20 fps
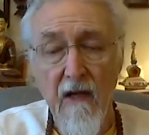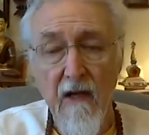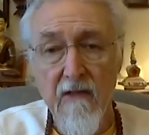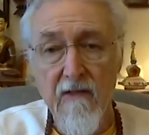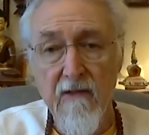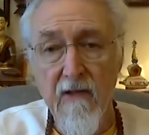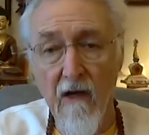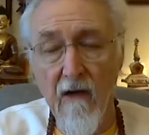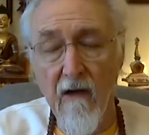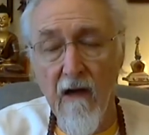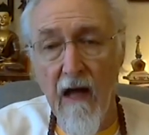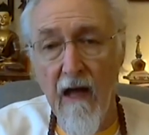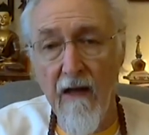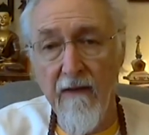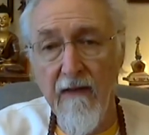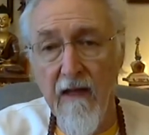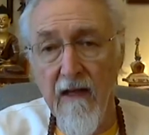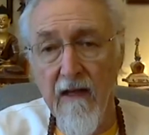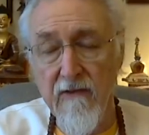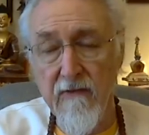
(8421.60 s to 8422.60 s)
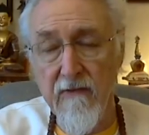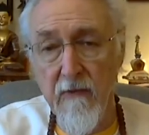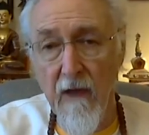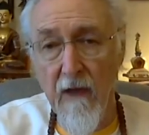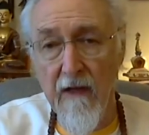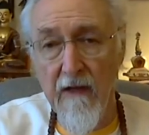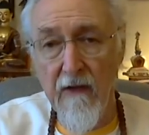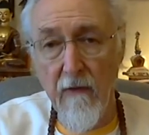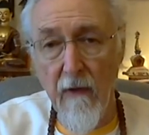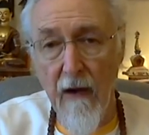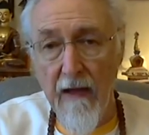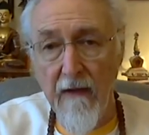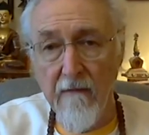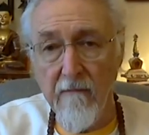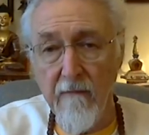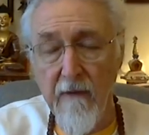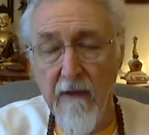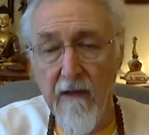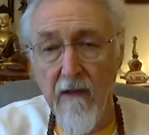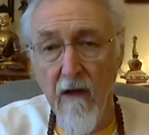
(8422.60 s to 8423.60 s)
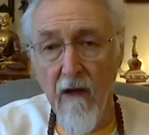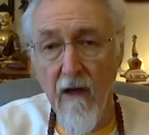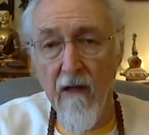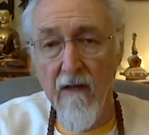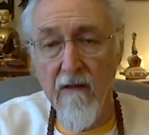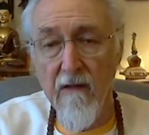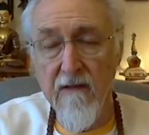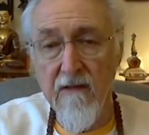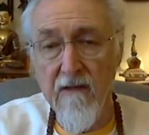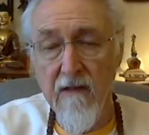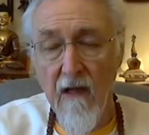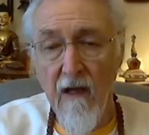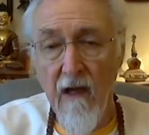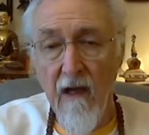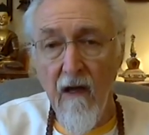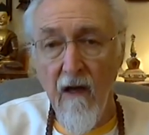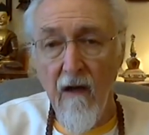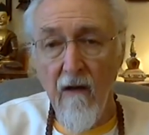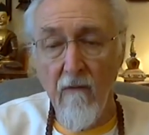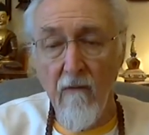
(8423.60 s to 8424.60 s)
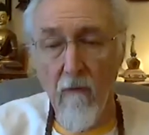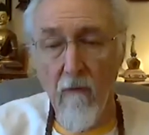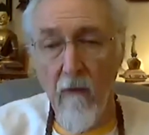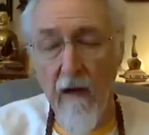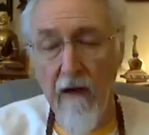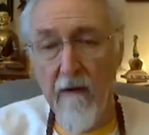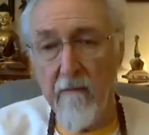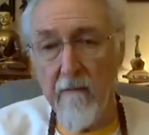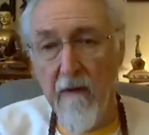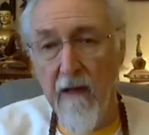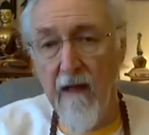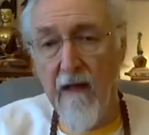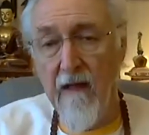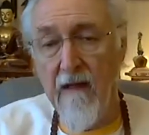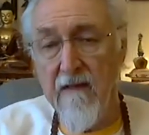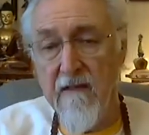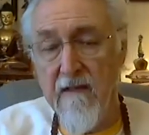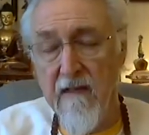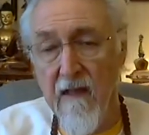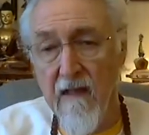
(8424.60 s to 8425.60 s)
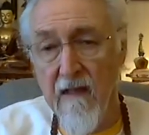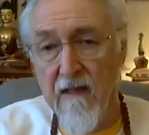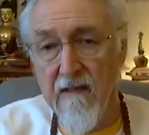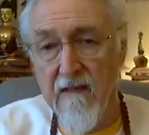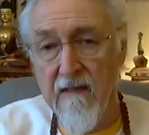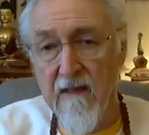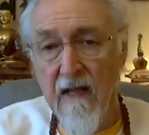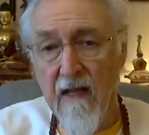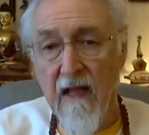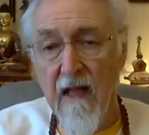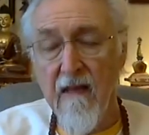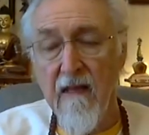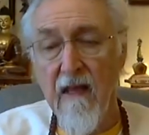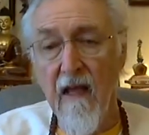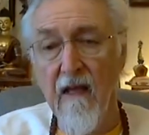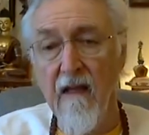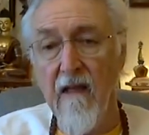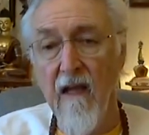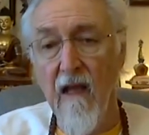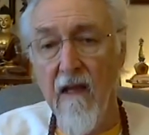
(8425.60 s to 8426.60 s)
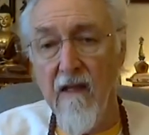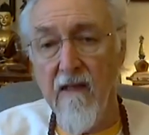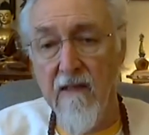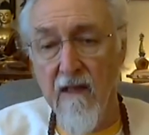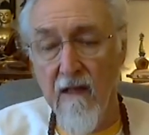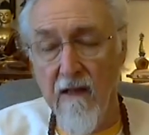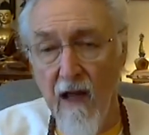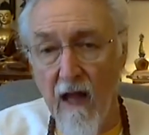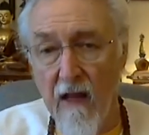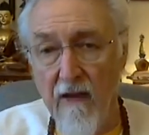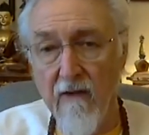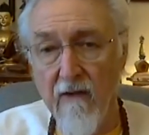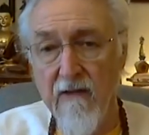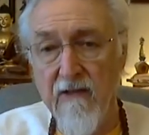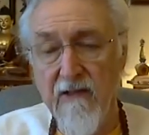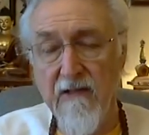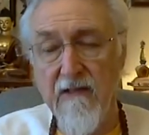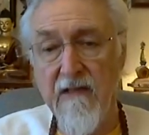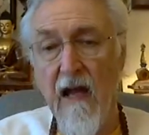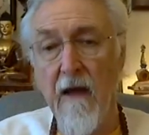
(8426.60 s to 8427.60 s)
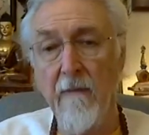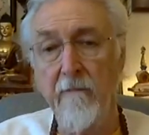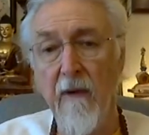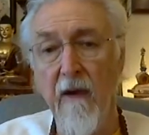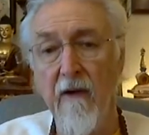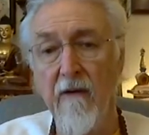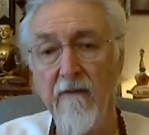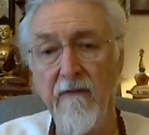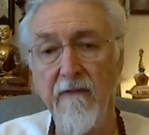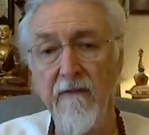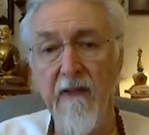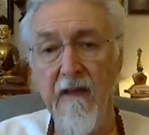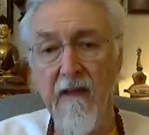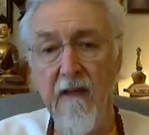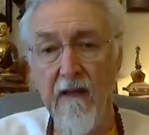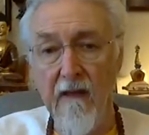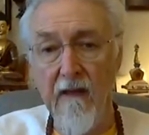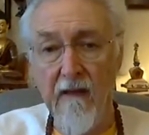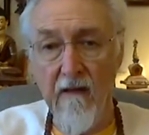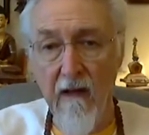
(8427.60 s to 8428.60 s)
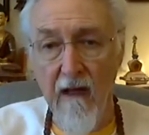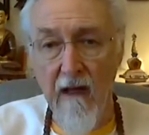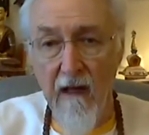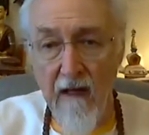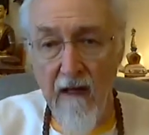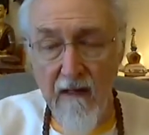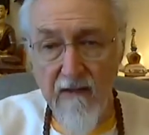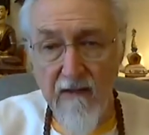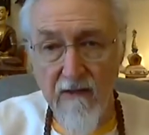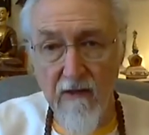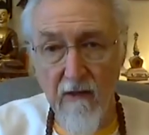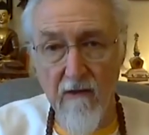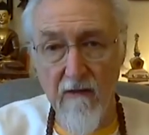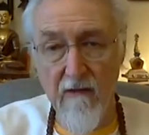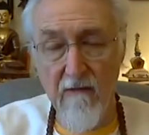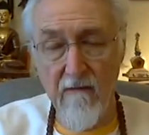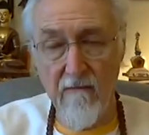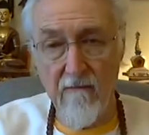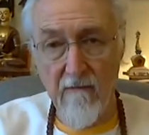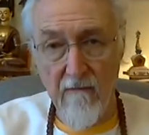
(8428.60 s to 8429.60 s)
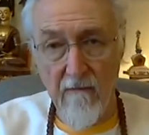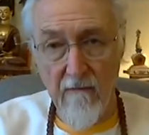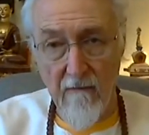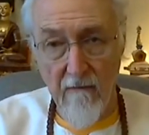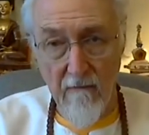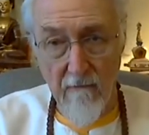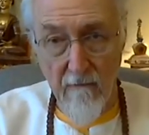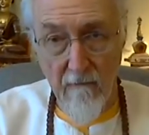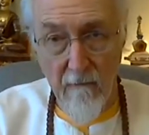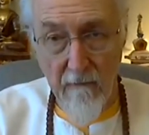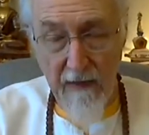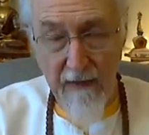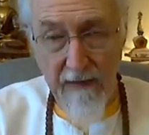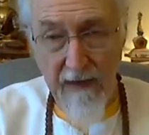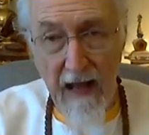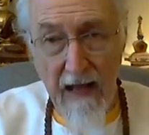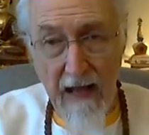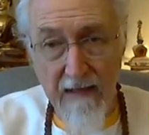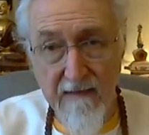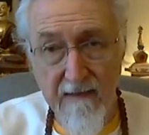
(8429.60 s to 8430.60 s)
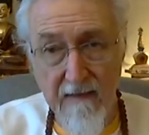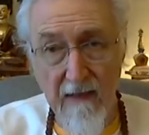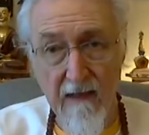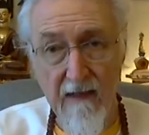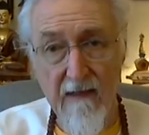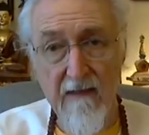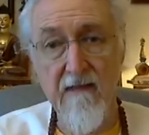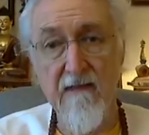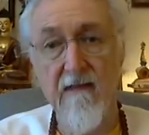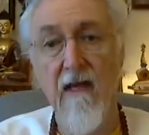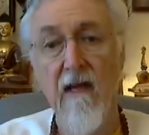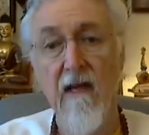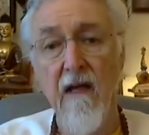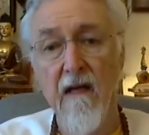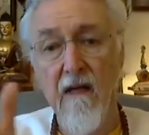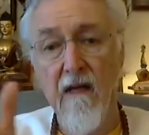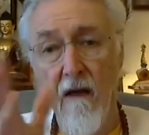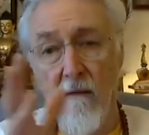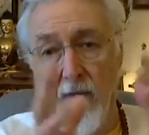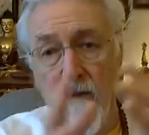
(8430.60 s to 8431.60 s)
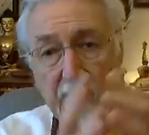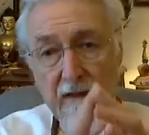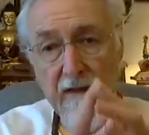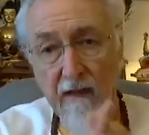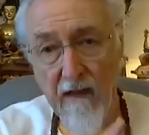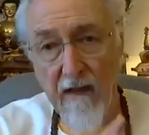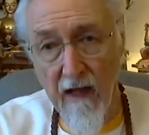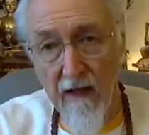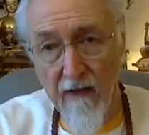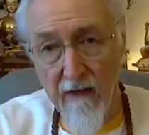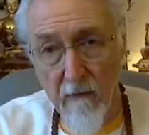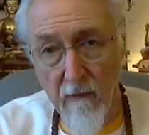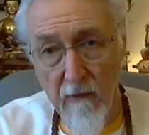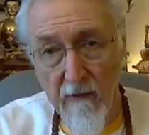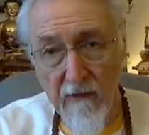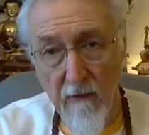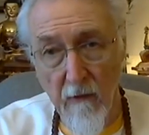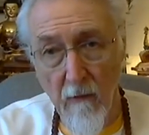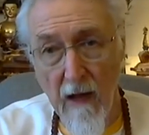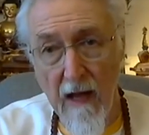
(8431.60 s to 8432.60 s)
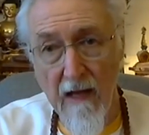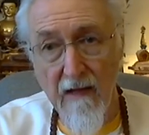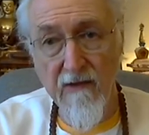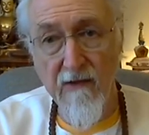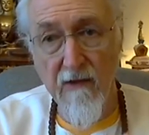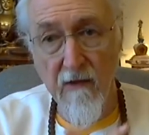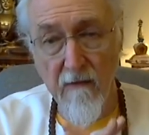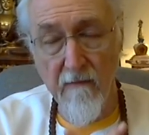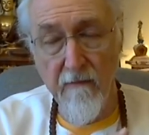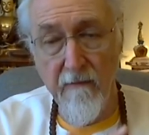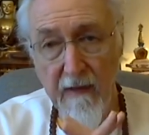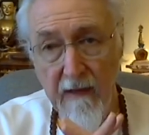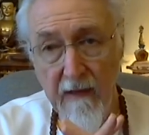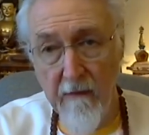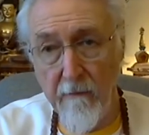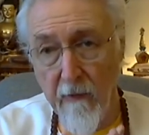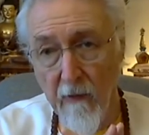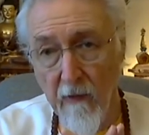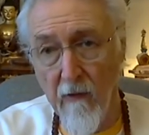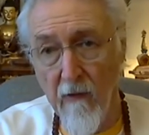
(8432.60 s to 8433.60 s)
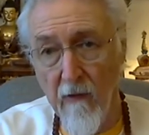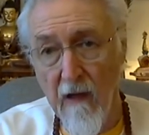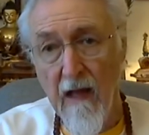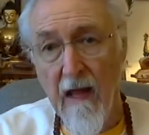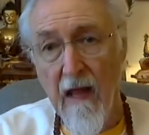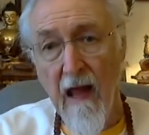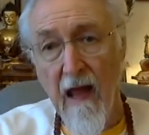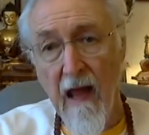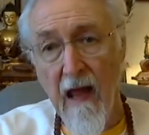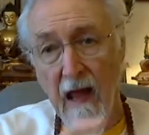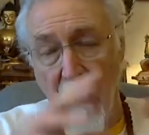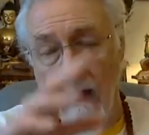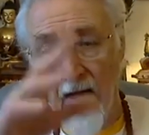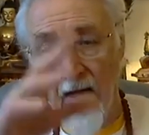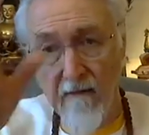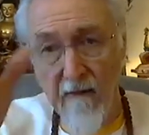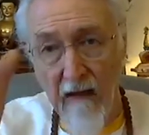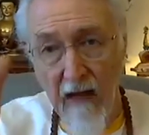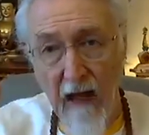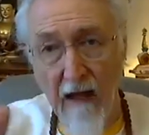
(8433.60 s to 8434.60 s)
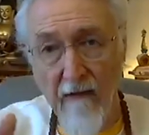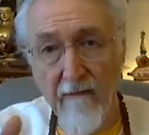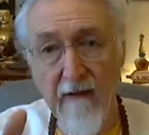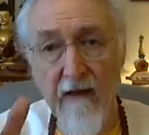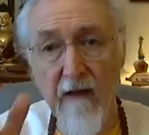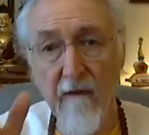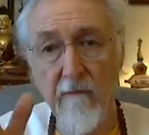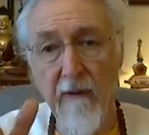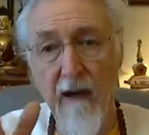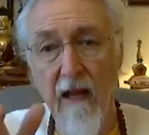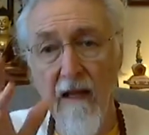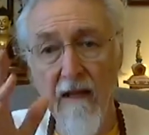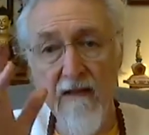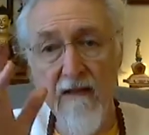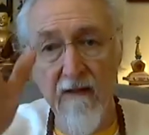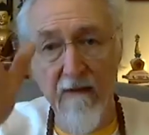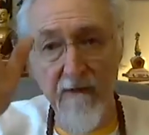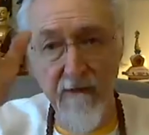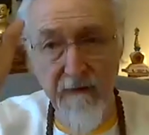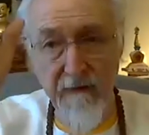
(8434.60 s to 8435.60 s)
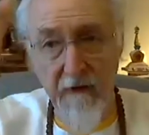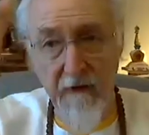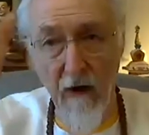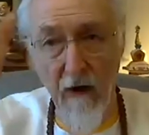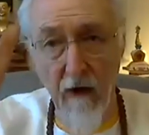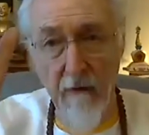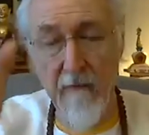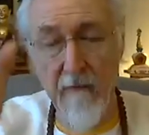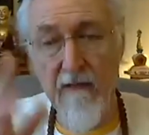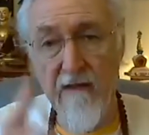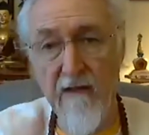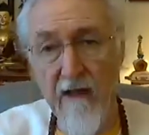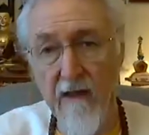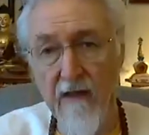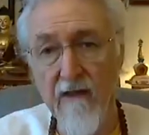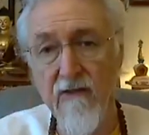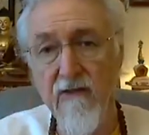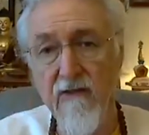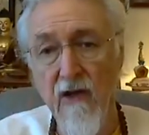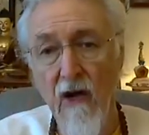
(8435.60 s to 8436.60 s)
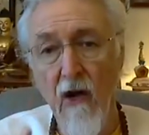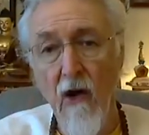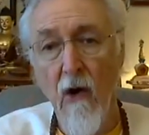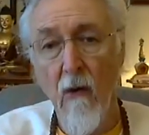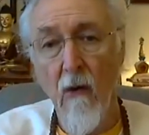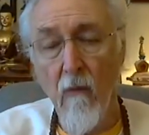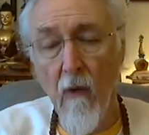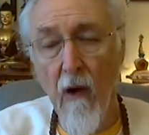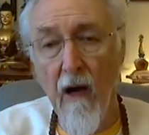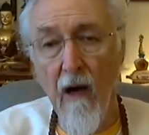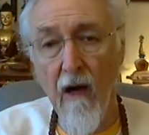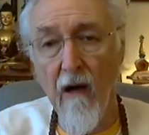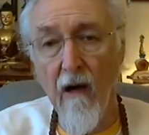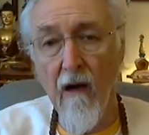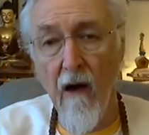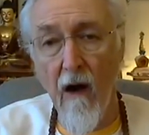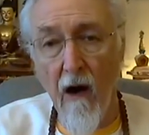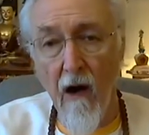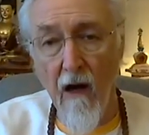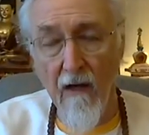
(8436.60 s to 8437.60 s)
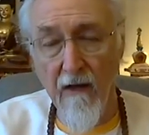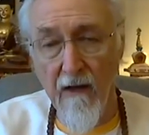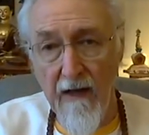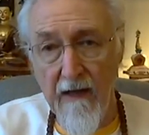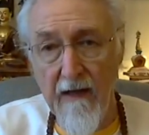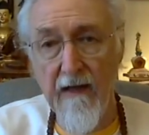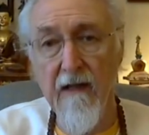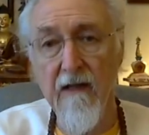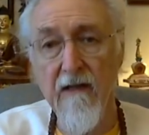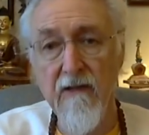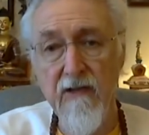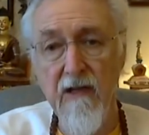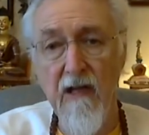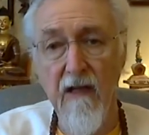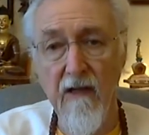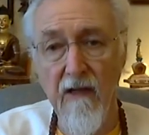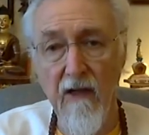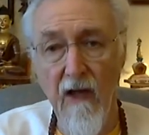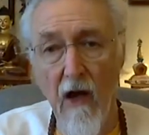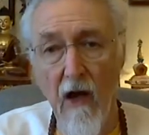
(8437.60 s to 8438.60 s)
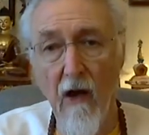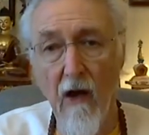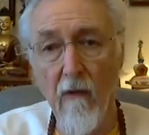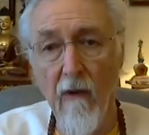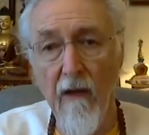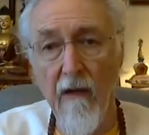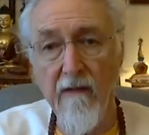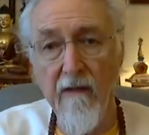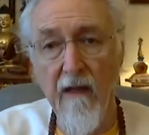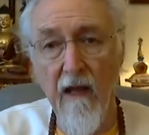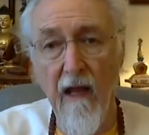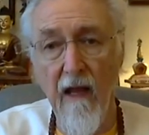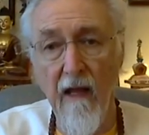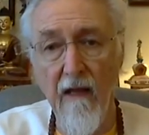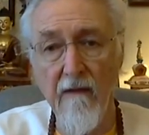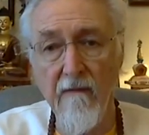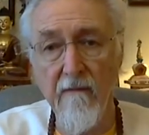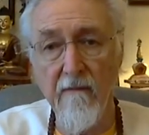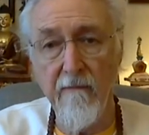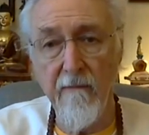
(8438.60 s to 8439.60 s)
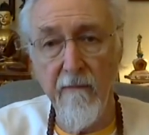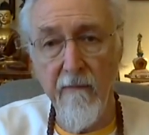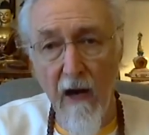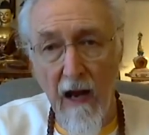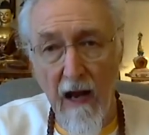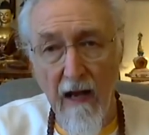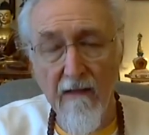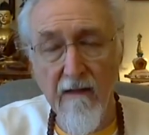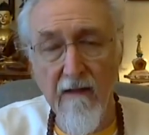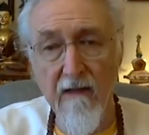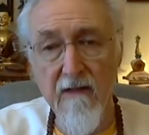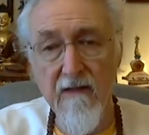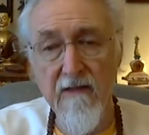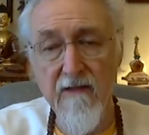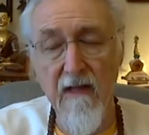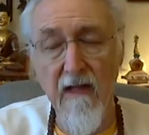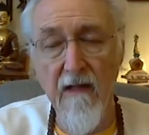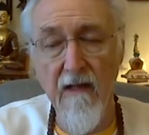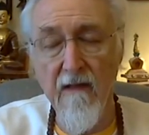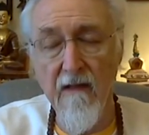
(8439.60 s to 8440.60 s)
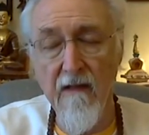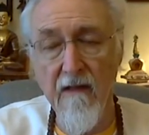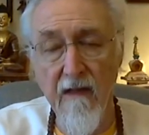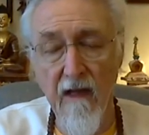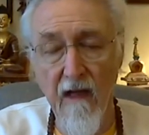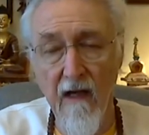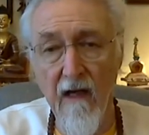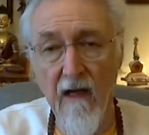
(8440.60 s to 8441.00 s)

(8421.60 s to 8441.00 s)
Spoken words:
So I think it's really great because what it means is that it's another step of the Eastern monastics coming together with the Western people and having a place of hermitage where our lineage can go and practice and